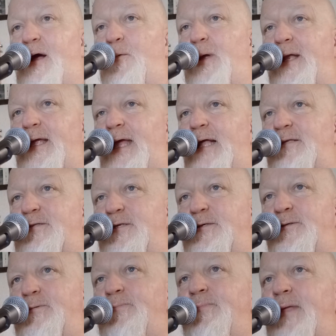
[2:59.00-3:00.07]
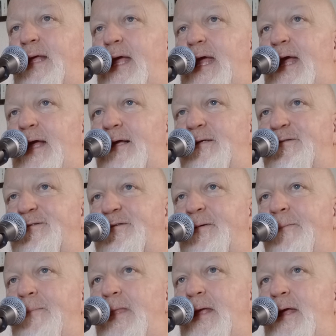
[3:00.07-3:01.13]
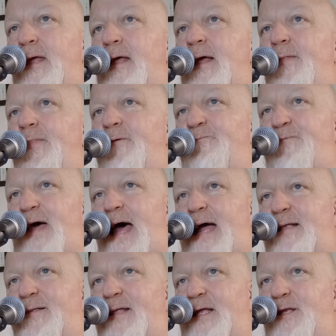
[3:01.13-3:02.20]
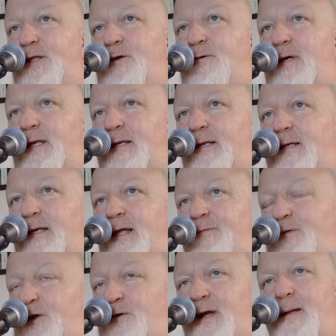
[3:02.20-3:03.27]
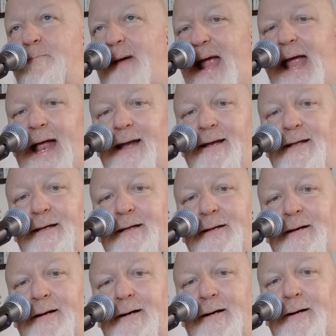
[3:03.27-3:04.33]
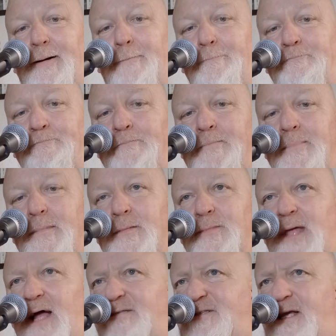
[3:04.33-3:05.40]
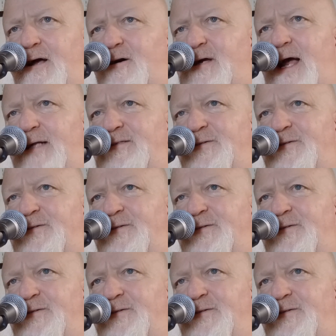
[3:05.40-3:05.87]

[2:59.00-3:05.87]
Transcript: I want to get to is the fact that you can, if you're in a band, I see all kinds